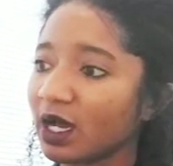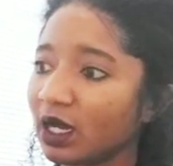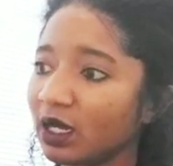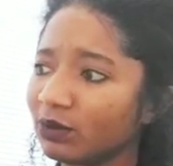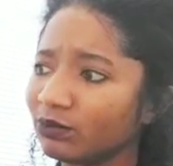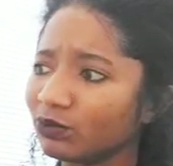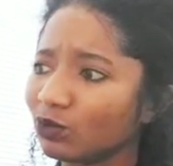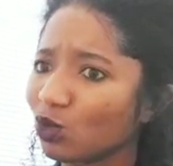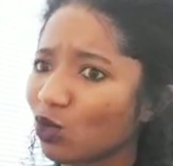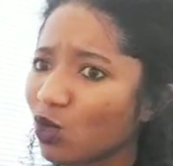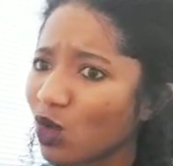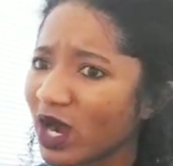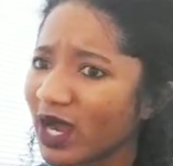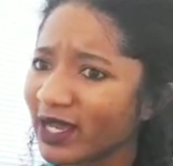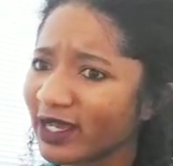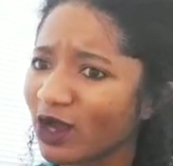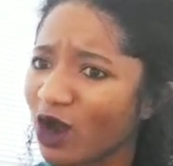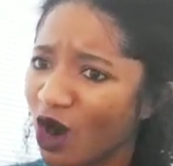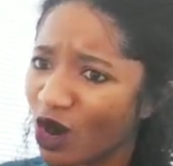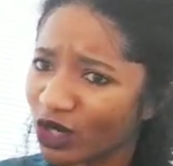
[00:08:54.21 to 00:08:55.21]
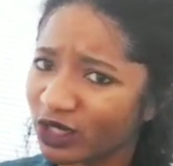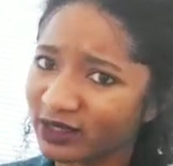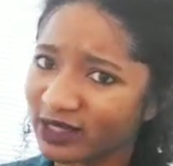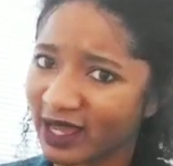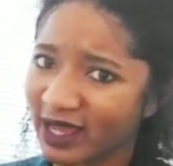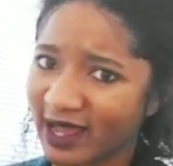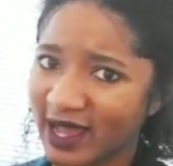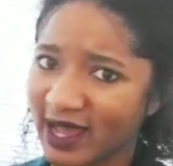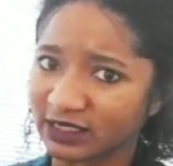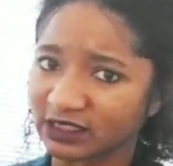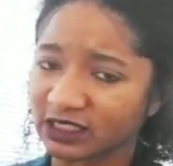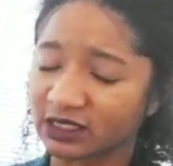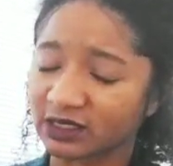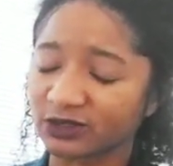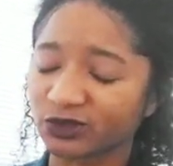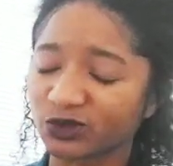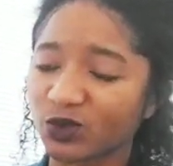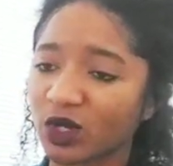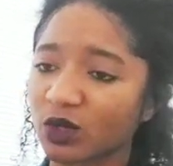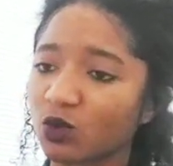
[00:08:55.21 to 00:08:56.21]
Um, why are they acting
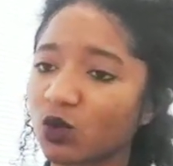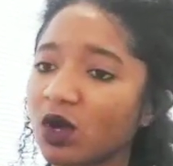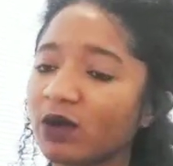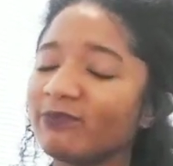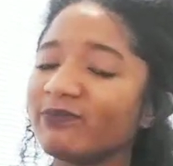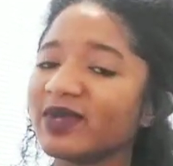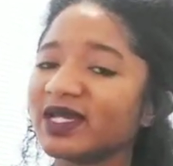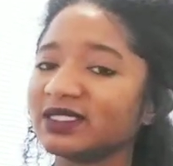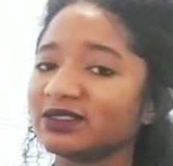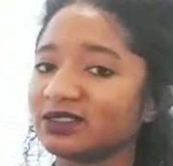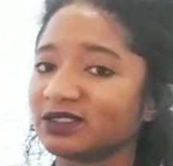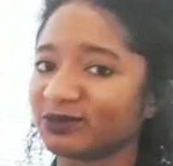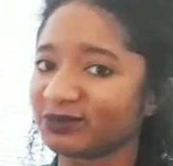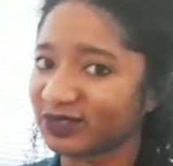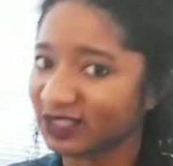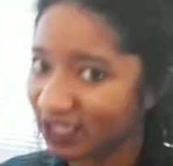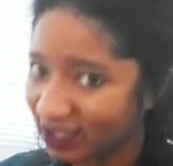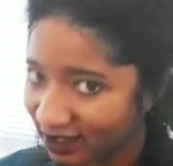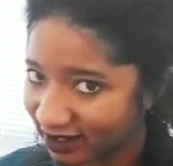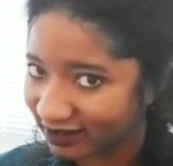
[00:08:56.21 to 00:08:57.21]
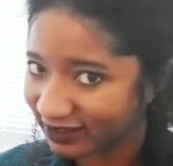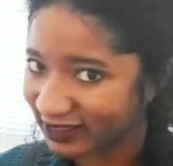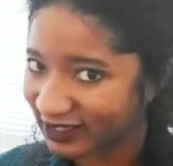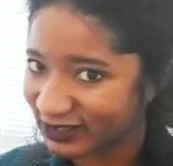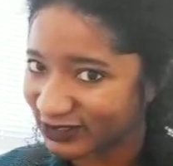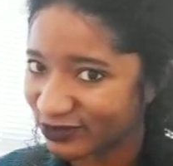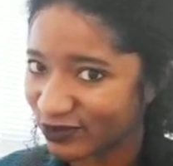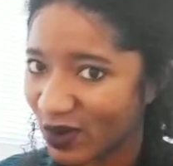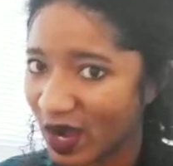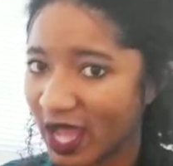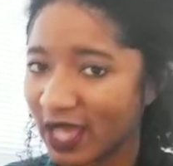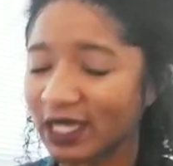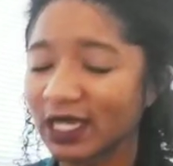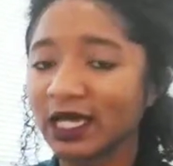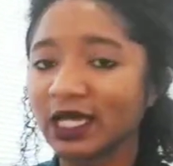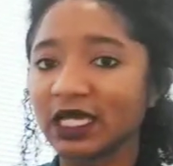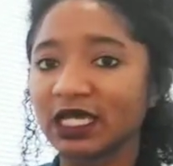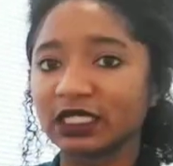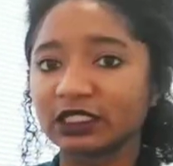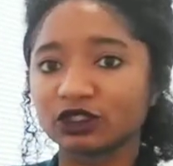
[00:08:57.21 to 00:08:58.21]
this way? What makes them tick this way?
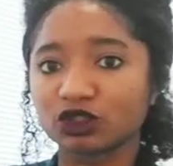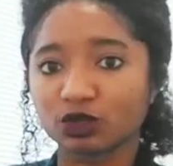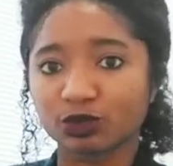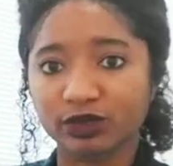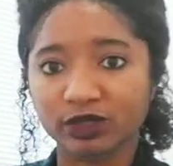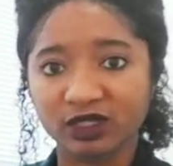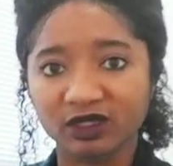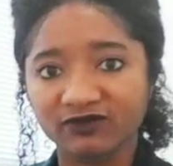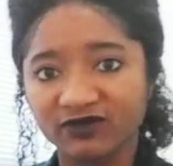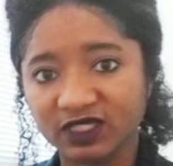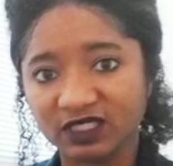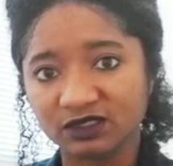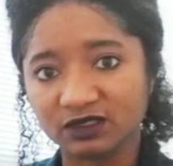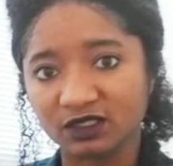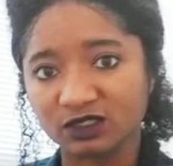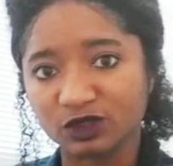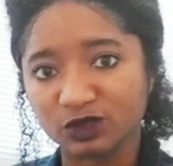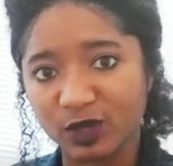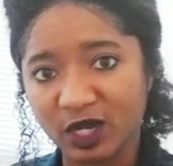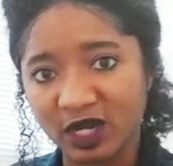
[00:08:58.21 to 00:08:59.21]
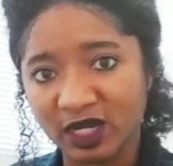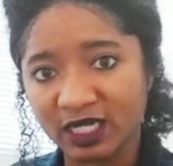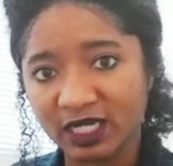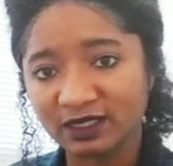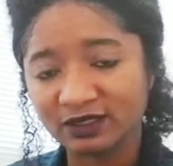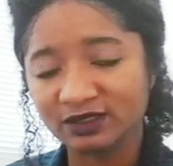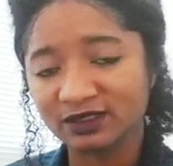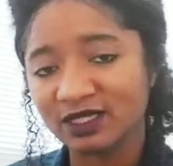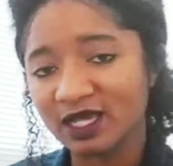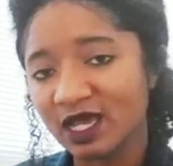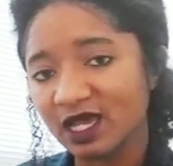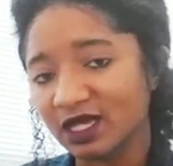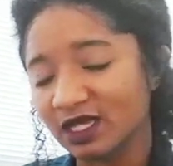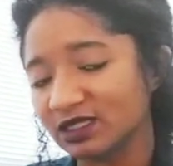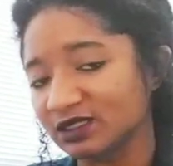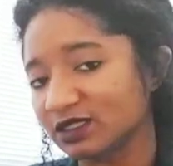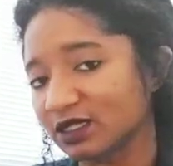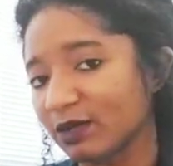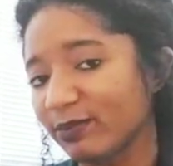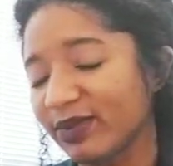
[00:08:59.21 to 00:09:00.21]
Is it a previous experience?
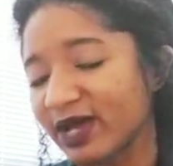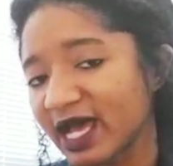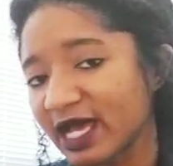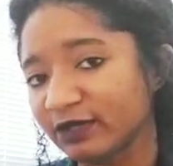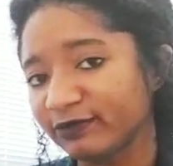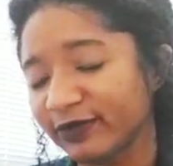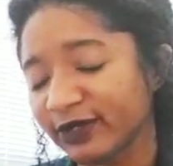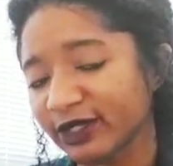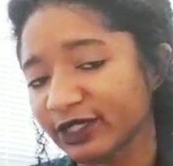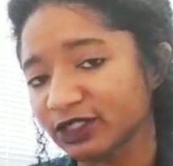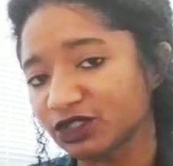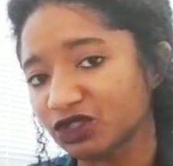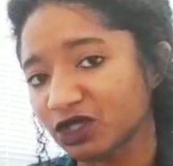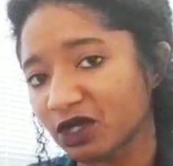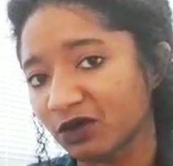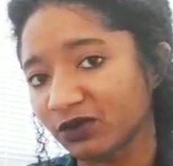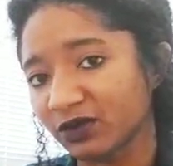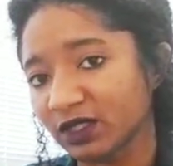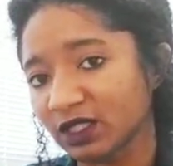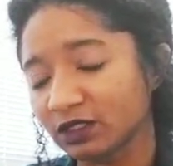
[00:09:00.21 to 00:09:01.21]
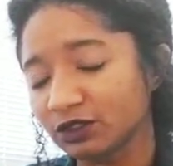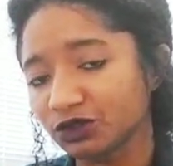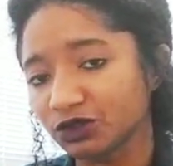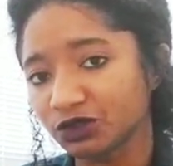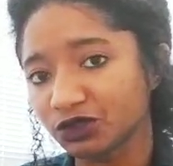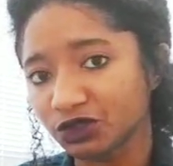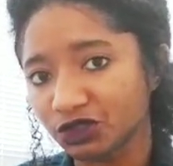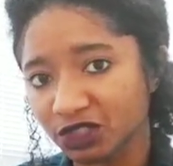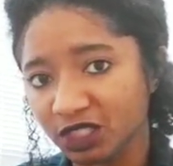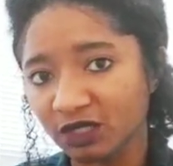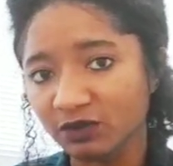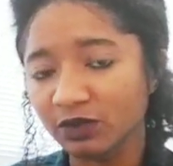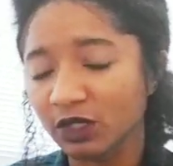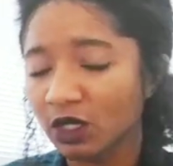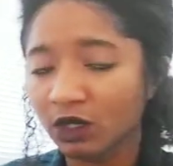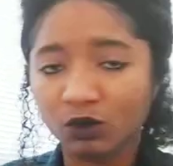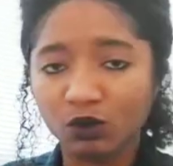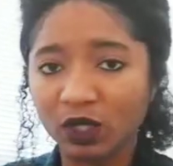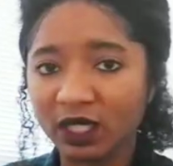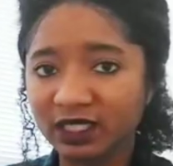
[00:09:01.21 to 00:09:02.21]
Is it a bad parent child relationship?
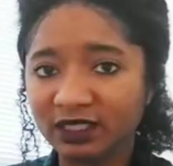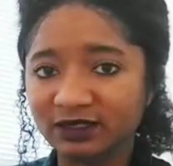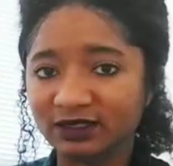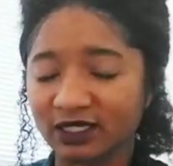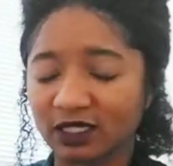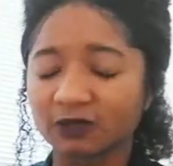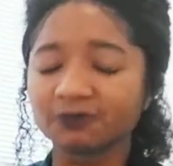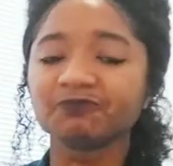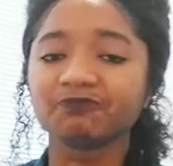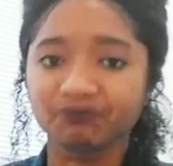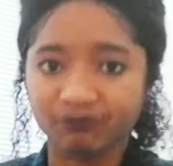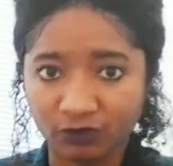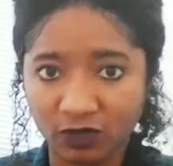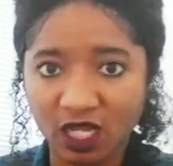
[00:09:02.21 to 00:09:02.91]
What is it?